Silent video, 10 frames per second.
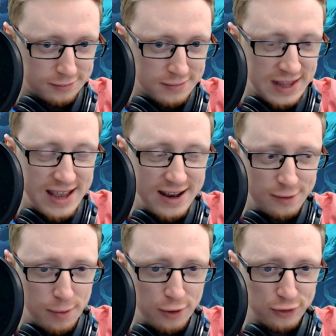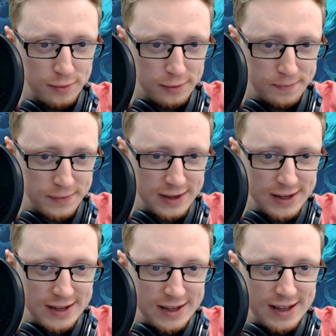It is possible.
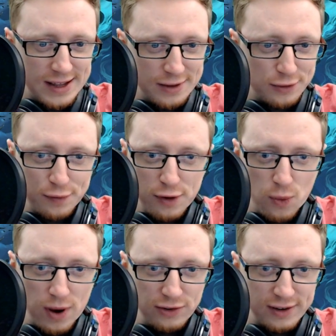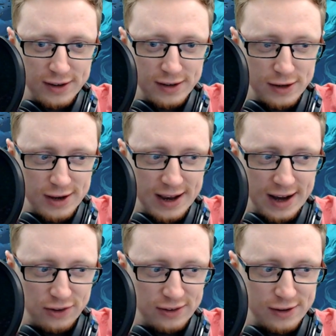There's a few ways you can
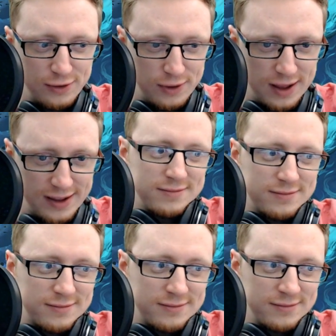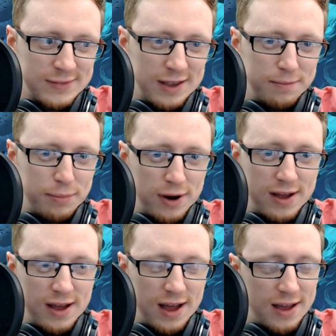actually do that, but
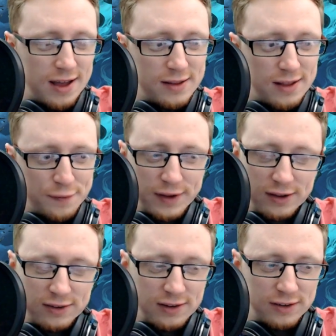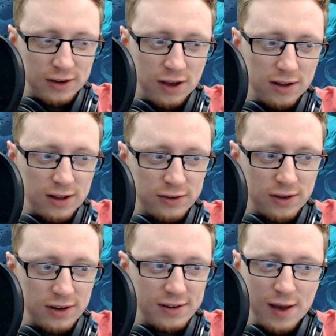I think it's a card that's
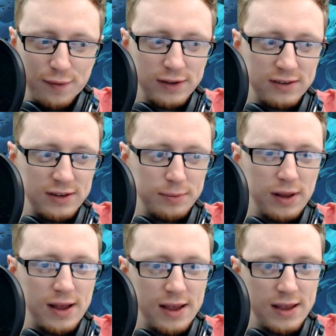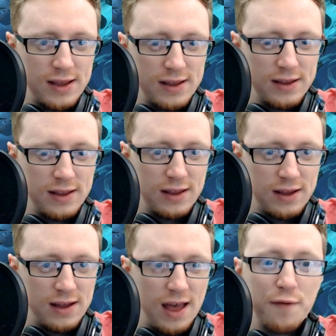going to definitely see play
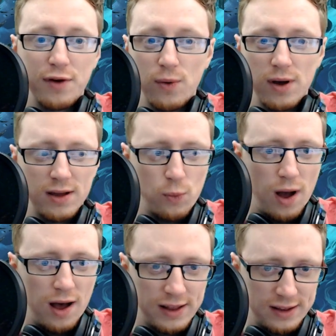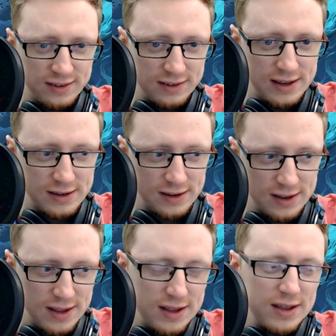everywhere, Wild and Standard.
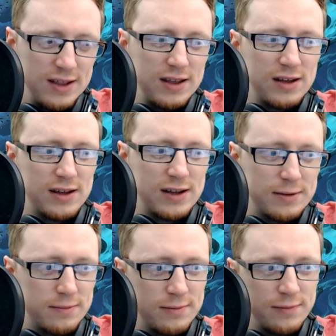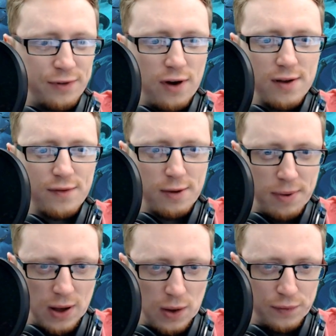Very, very
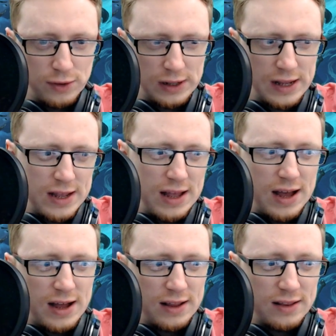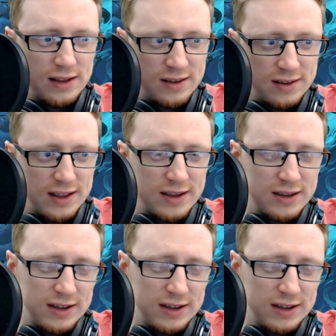powerful, and it's like